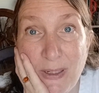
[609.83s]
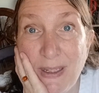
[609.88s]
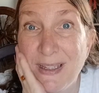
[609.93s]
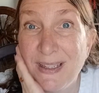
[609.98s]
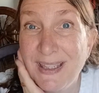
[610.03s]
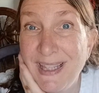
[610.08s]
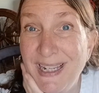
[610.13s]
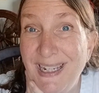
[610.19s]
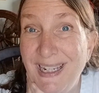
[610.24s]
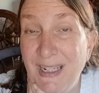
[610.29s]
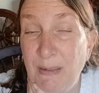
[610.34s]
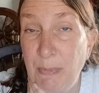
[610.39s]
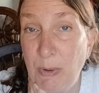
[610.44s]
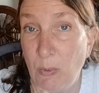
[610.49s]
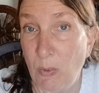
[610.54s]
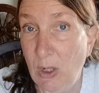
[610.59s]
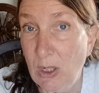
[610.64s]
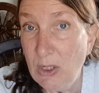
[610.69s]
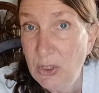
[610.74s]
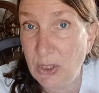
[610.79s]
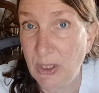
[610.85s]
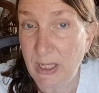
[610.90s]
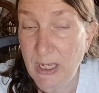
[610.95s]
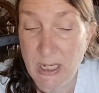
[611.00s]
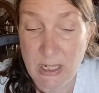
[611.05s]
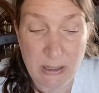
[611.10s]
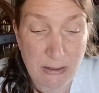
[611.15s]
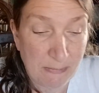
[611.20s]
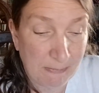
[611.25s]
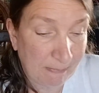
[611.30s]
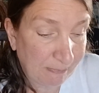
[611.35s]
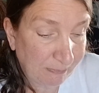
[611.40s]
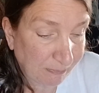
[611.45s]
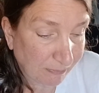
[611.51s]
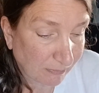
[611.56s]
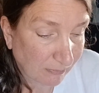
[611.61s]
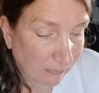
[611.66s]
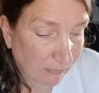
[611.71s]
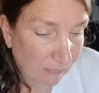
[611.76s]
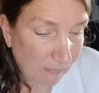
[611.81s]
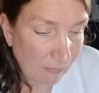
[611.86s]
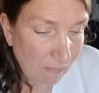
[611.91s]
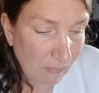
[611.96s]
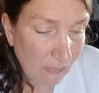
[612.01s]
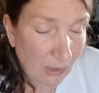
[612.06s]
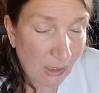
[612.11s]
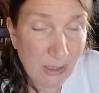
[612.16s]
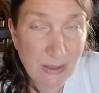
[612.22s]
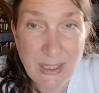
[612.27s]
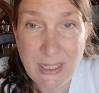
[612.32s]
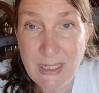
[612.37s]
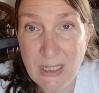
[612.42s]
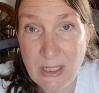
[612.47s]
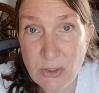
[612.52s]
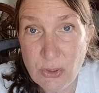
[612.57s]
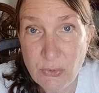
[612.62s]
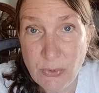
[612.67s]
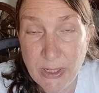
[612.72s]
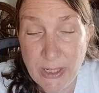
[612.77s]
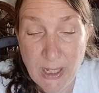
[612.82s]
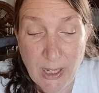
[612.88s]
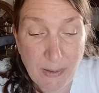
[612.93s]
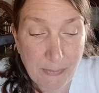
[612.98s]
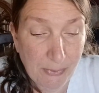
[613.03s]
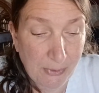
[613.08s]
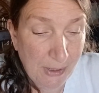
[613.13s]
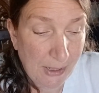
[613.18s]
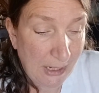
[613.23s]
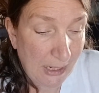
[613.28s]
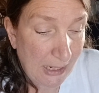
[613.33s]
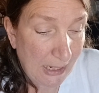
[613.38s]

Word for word: because they need to be washed again because they need to shrink up.